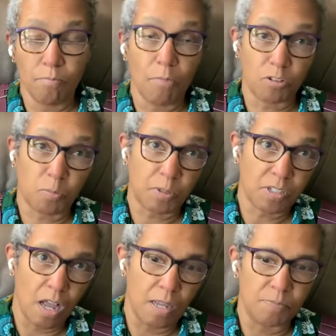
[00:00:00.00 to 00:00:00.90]
multiple
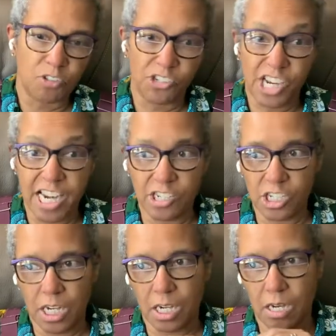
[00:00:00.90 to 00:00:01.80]
times,
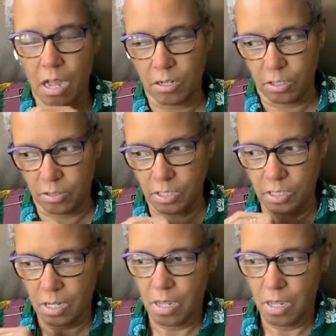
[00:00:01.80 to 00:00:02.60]
changing colors.